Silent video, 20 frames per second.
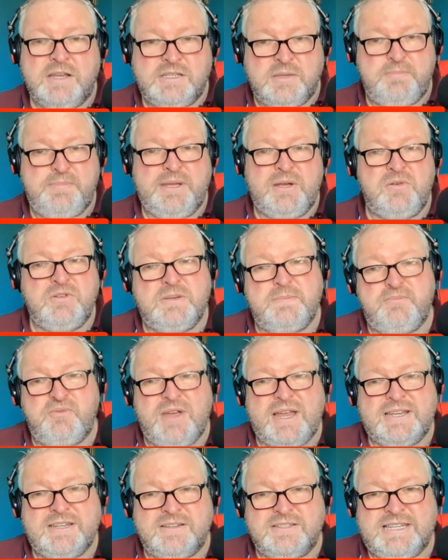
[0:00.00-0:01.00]
To build a
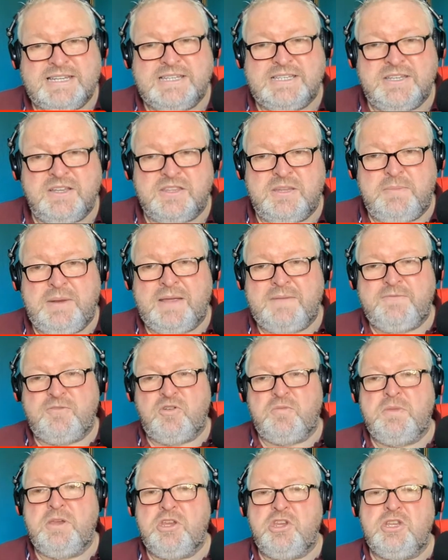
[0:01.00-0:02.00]
brand identity on the platform,